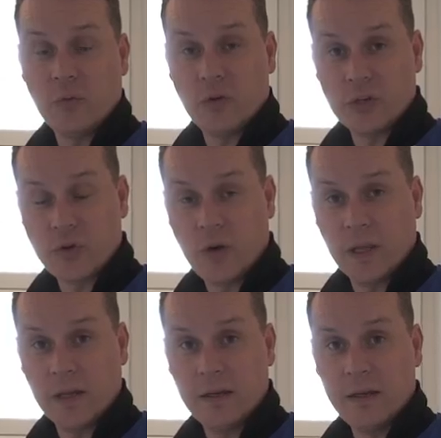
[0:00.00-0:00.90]
or a
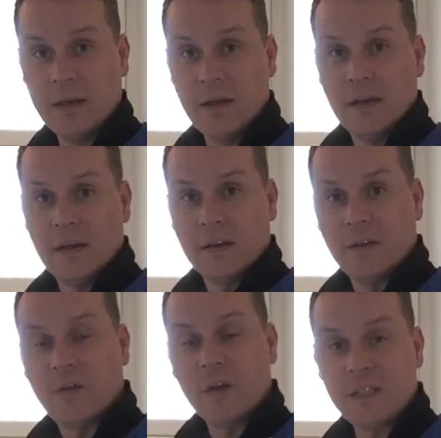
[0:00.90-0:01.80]
toilet,
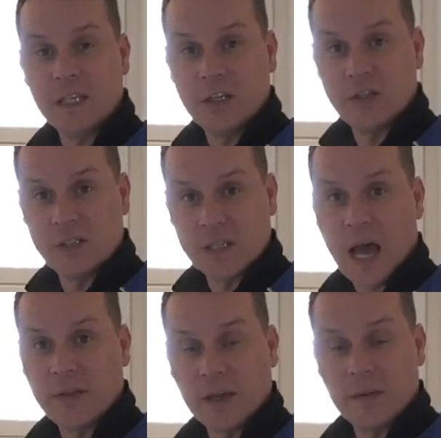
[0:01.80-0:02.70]
the first thing you should
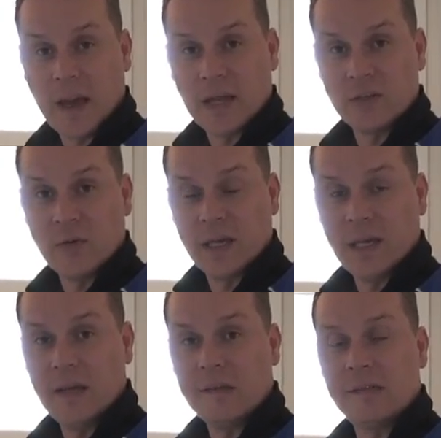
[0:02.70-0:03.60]
start thinking about doing
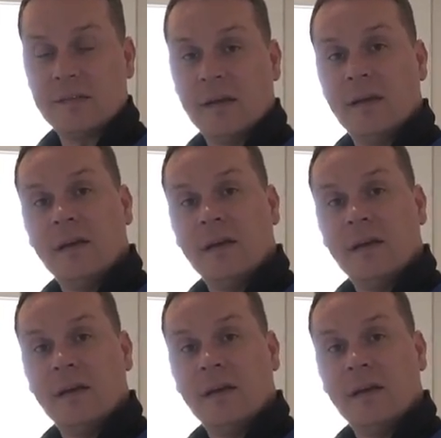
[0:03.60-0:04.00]
is